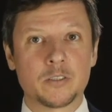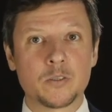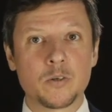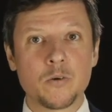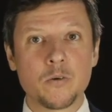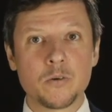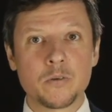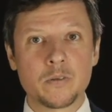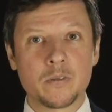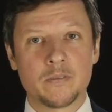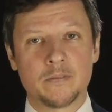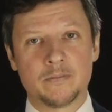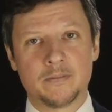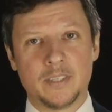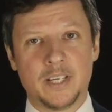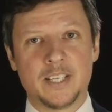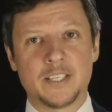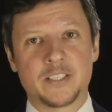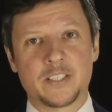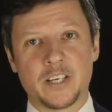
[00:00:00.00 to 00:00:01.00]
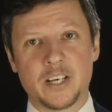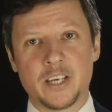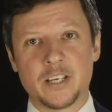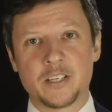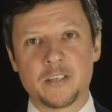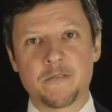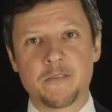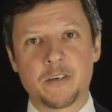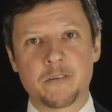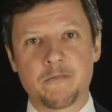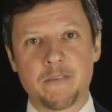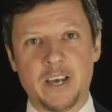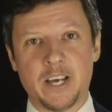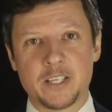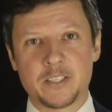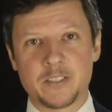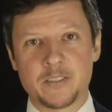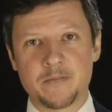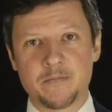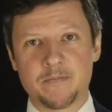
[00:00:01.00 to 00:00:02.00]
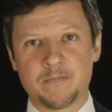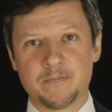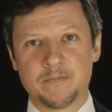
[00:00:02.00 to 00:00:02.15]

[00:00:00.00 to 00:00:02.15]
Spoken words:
truth and scientific facts.